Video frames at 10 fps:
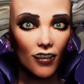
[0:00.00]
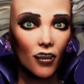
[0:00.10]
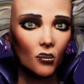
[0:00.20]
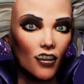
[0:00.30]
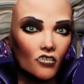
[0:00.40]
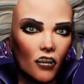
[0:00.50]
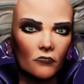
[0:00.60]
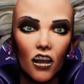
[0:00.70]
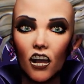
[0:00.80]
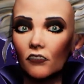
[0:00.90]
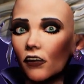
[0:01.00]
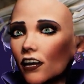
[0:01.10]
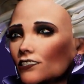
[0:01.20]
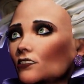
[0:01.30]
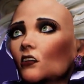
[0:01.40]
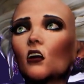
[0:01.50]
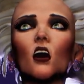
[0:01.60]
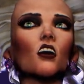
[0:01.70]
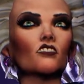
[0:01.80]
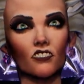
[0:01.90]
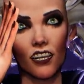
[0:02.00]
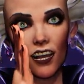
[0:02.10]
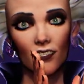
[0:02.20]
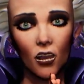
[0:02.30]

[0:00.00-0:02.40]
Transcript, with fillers: the creature of infinite cruelty